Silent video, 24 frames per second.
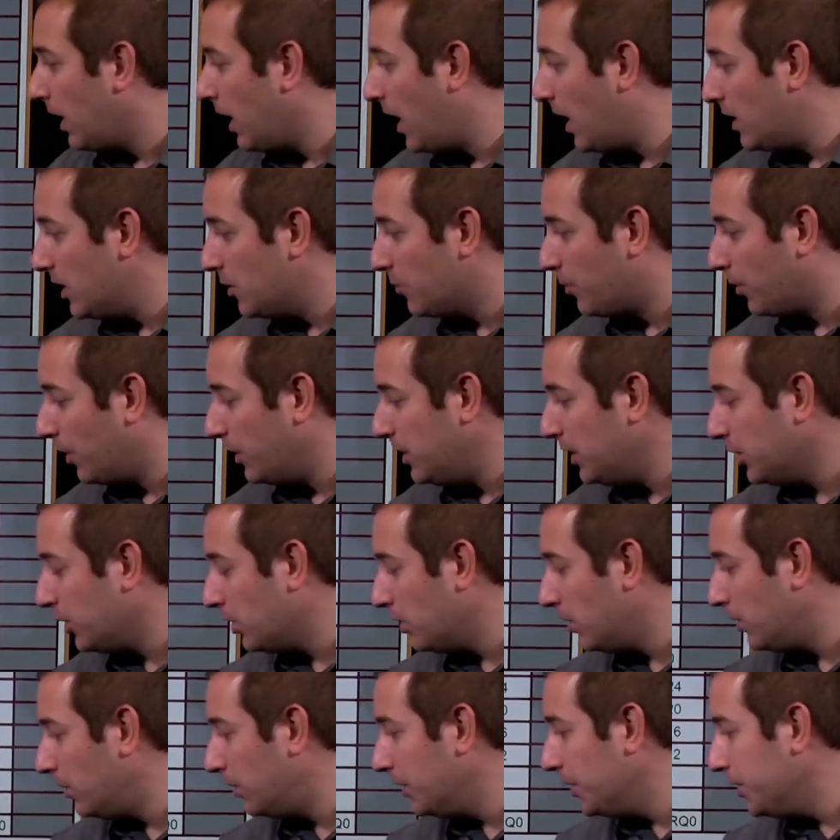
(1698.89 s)
And in
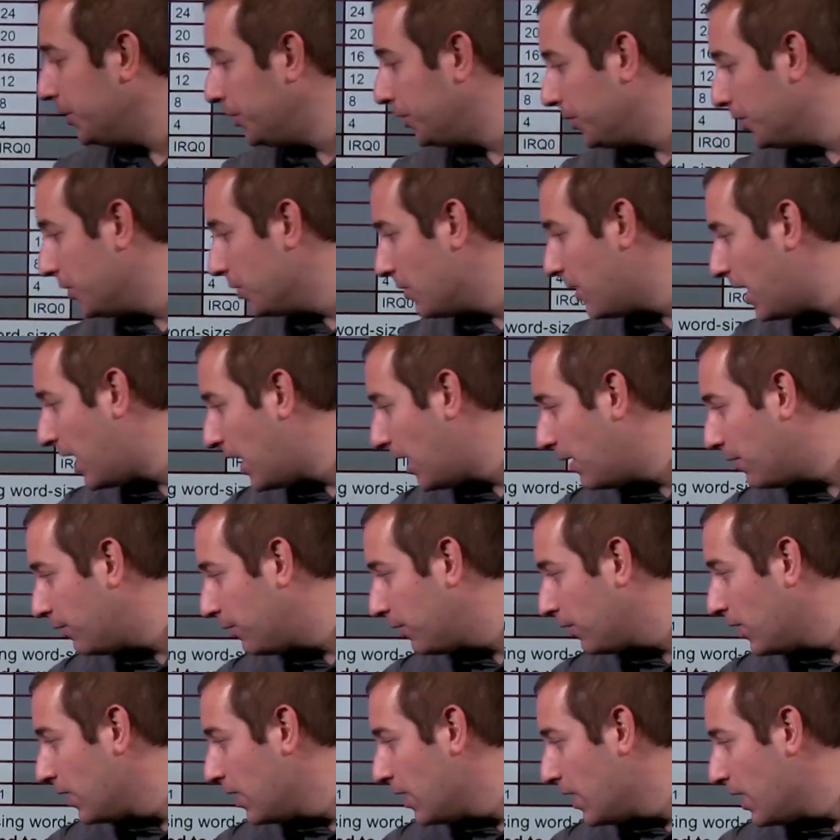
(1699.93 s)
particular here you
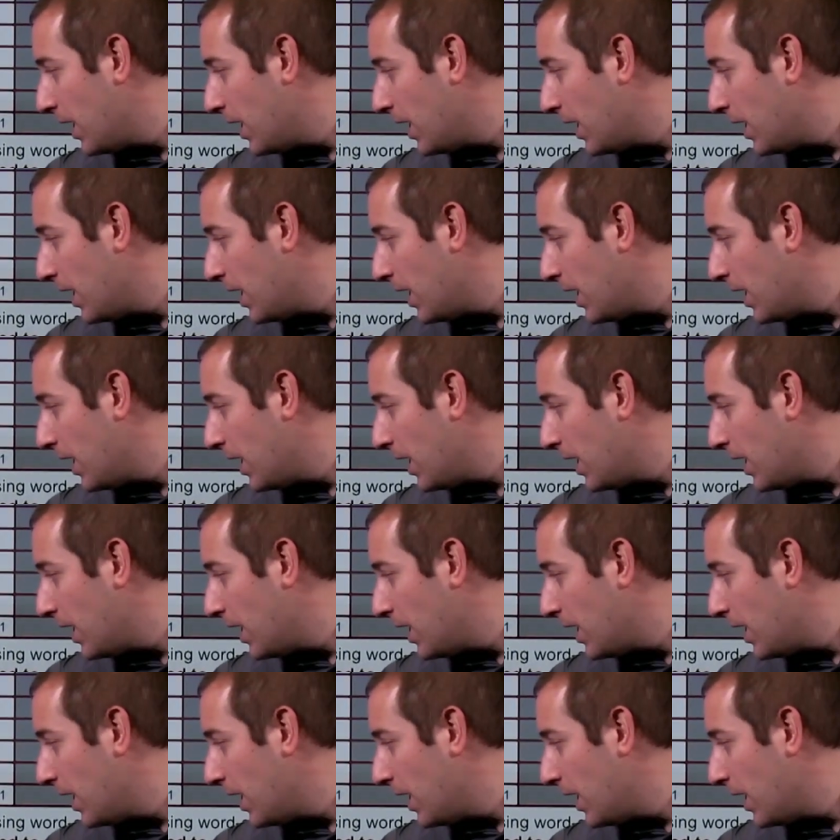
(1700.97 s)
have,